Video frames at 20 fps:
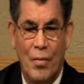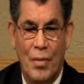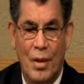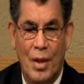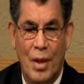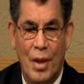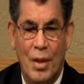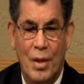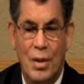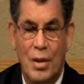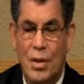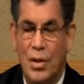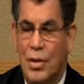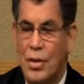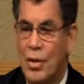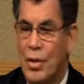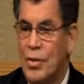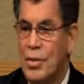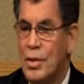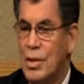And he
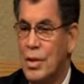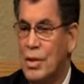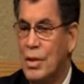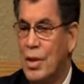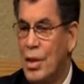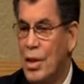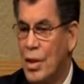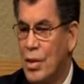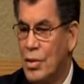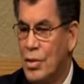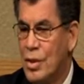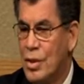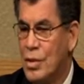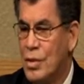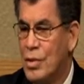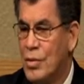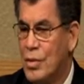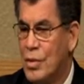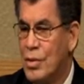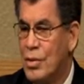encourages us as
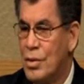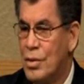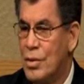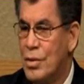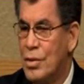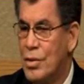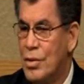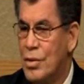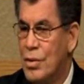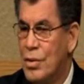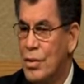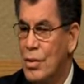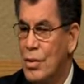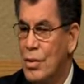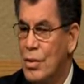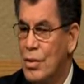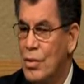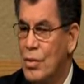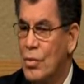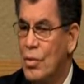Christians
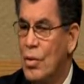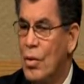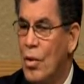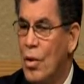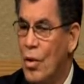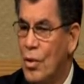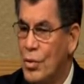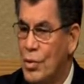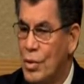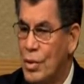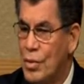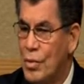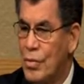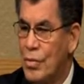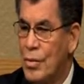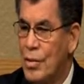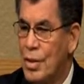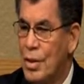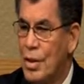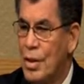to also
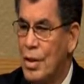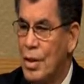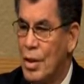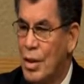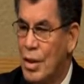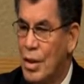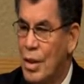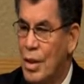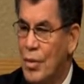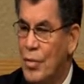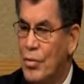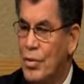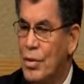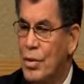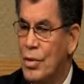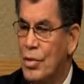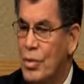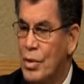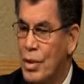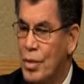love the
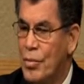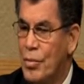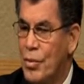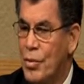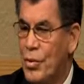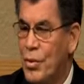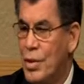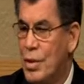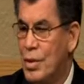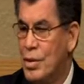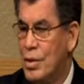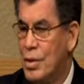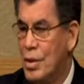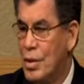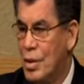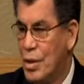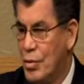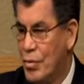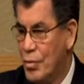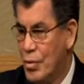simple things
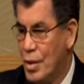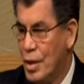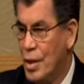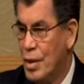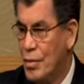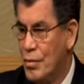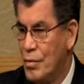of life,